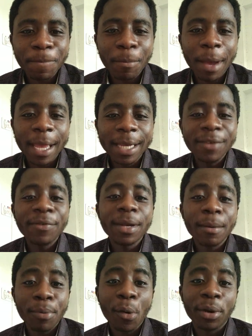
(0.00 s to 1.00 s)
my
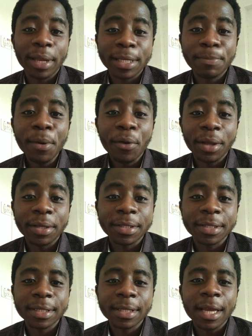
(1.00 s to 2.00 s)
living abroad
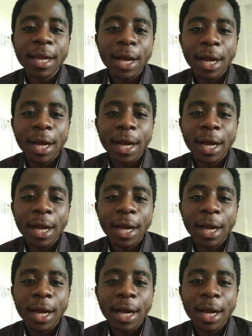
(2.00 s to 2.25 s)
experience